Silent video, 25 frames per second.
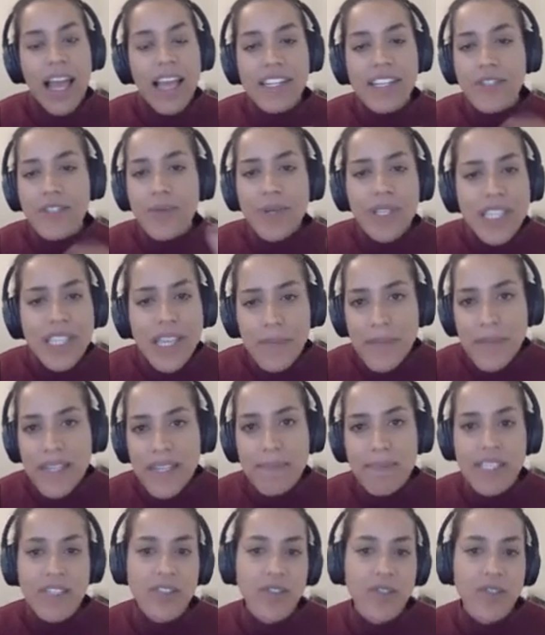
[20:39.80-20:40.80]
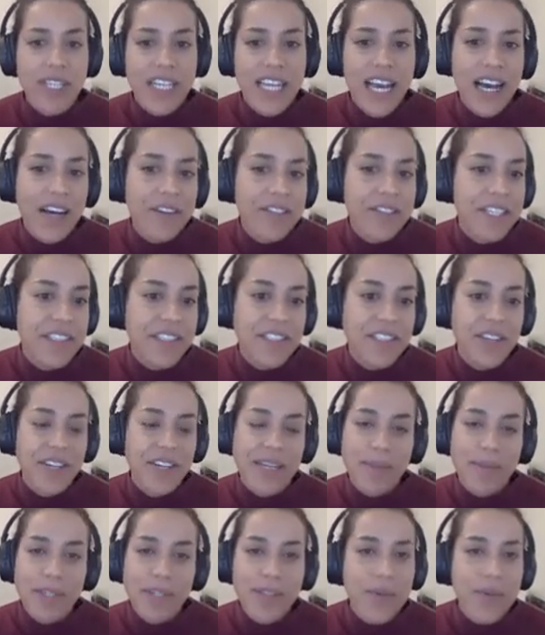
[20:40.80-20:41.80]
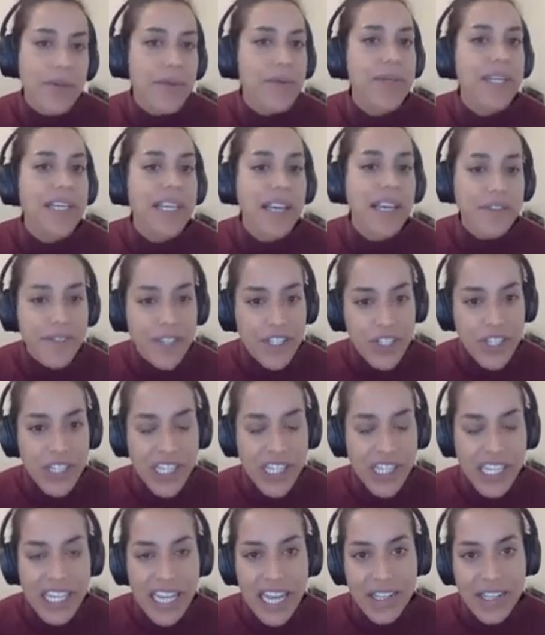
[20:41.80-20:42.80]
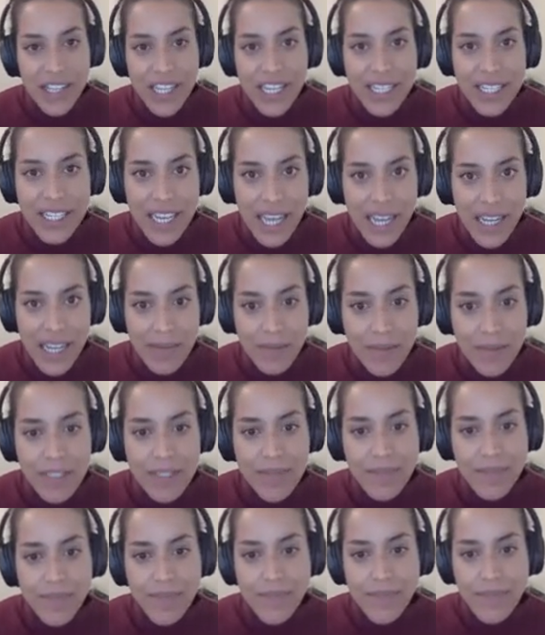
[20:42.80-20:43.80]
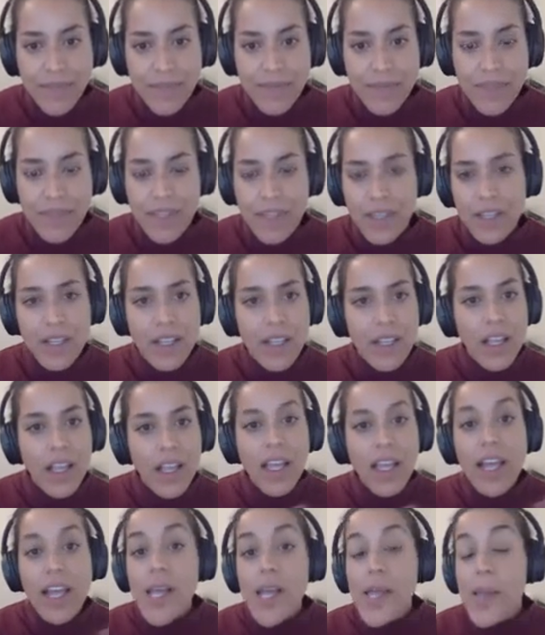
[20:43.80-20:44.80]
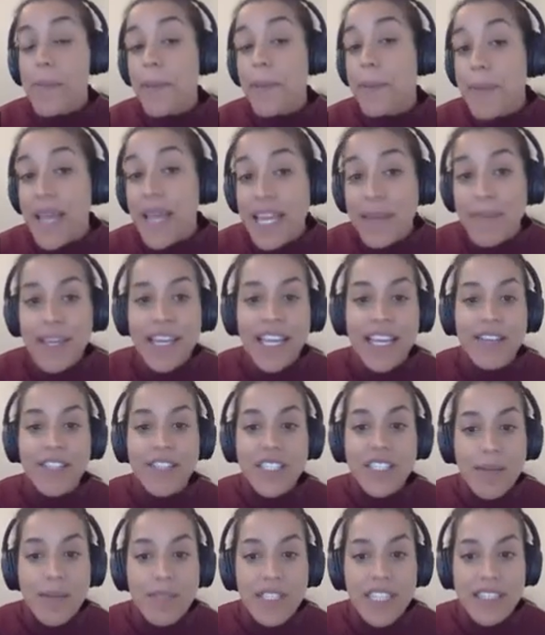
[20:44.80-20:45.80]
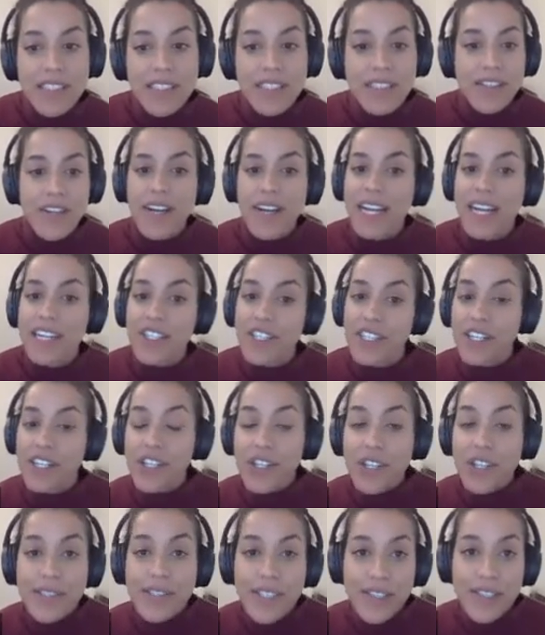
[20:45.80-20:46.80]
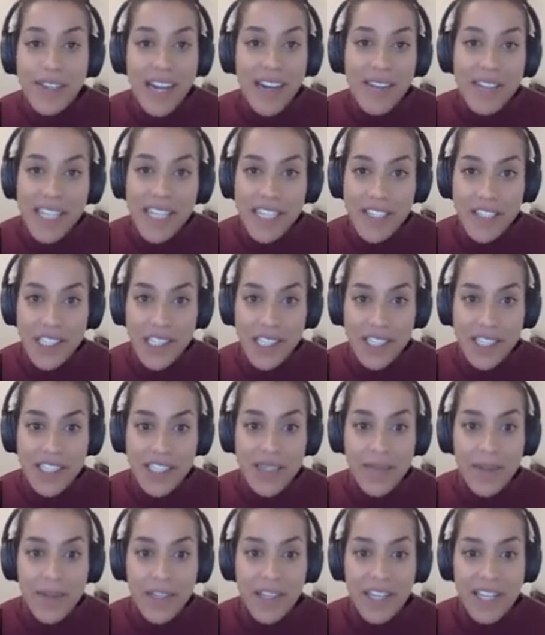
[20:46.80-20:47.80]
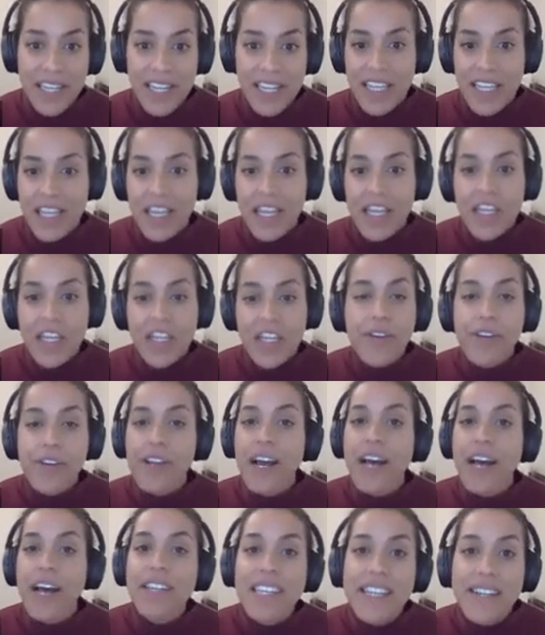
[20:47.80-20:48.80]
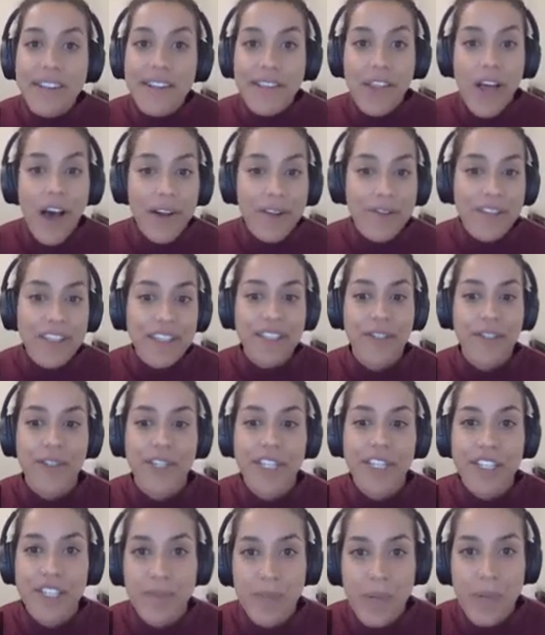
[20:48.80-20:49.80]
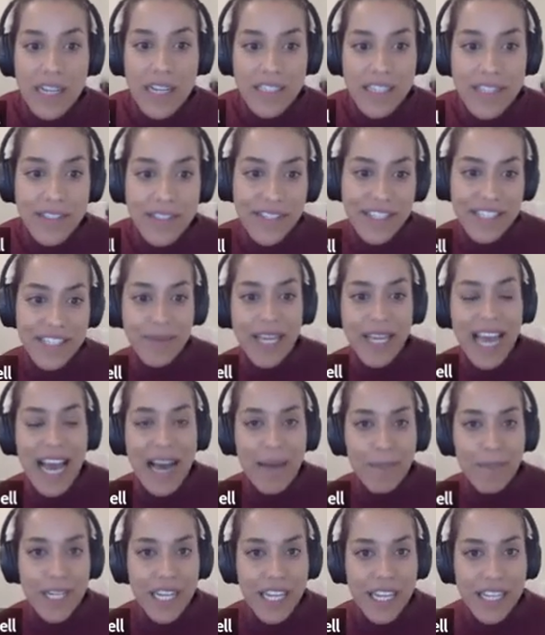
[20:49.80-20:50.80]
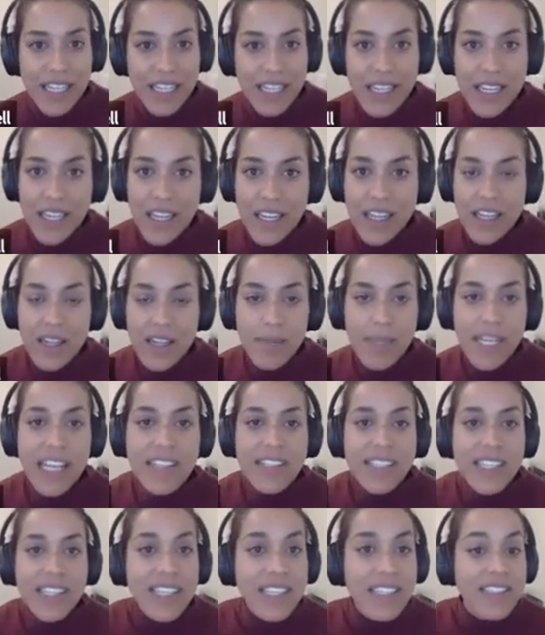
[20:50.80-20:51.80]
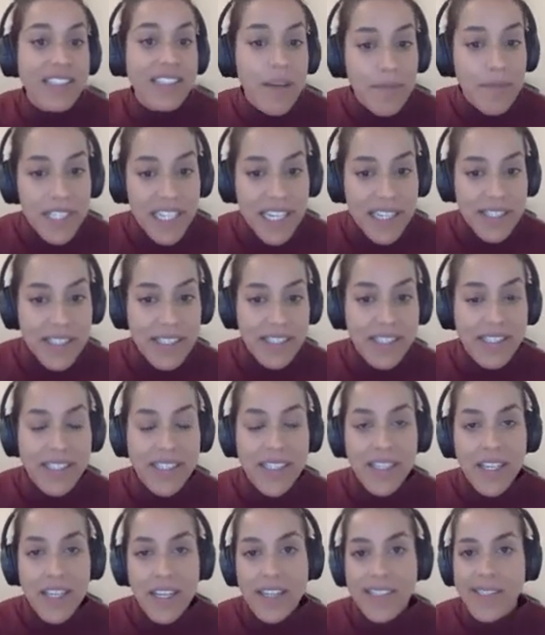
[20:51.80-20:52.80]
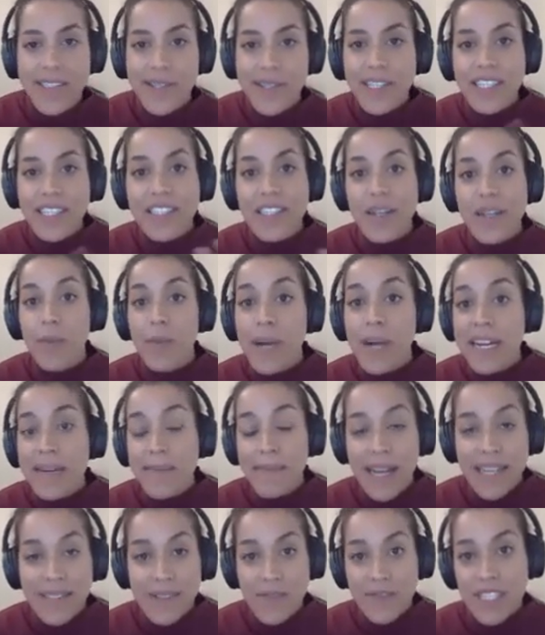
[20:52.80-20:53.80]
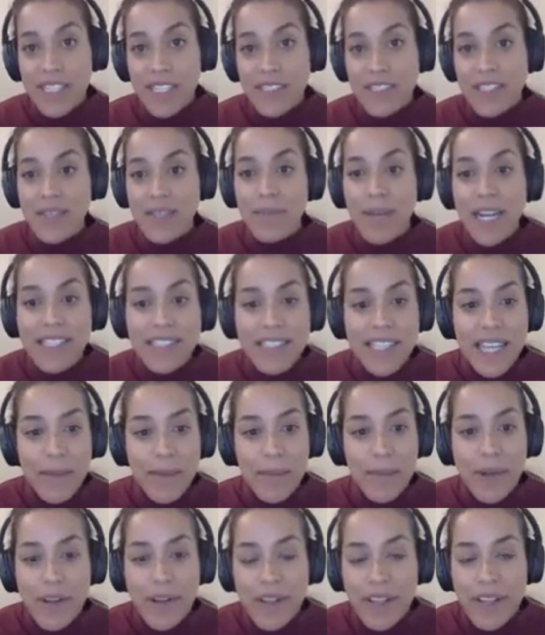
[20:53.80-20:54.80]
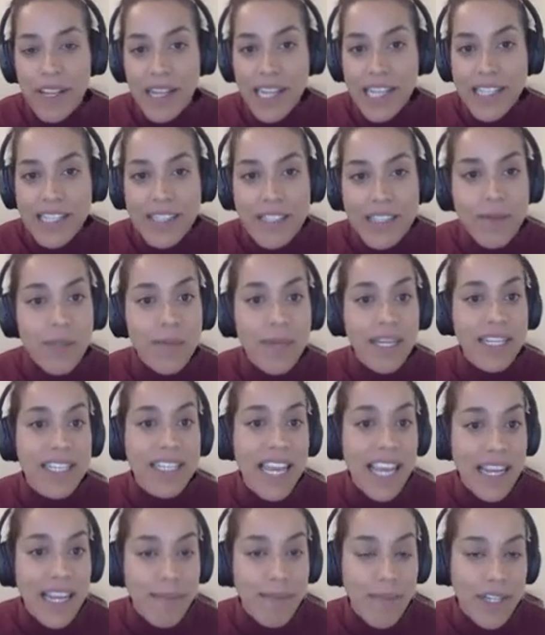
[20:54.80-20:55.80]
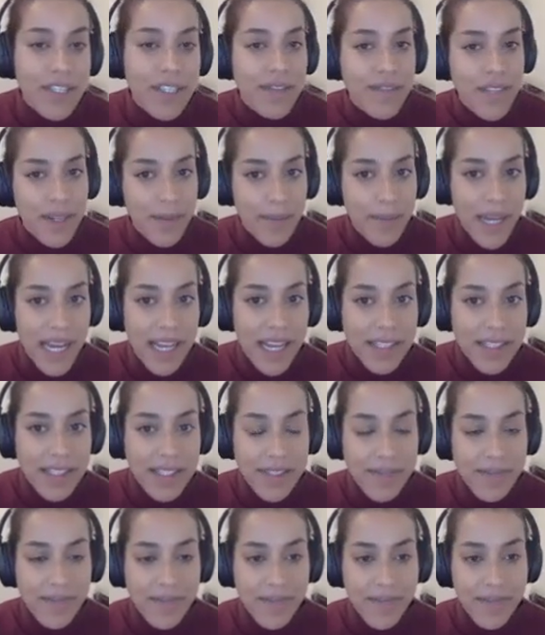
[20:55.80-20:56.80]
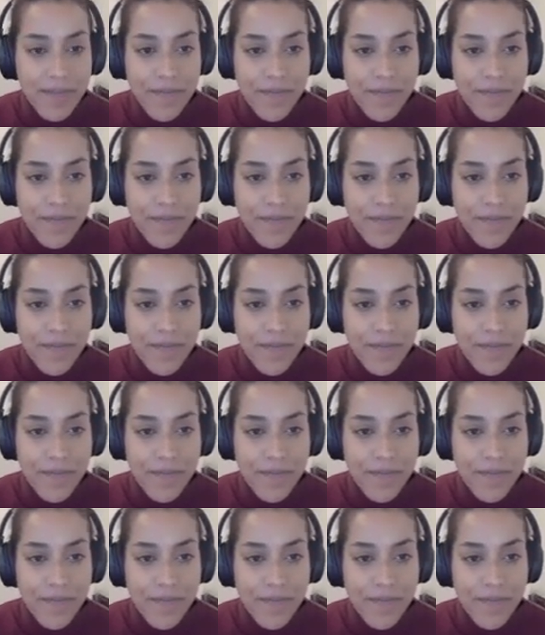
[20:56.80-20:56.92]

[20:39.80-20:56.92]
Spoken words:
And it's really a big mystery how disks are able to accrete efficiently at late times. But maybe if some disks are actually close to gravitational instability, you do not need a lot of these accretion processes to be happening, because at least some disks, so at least the bright massive disks in my sample, seem to maintain much of their mass.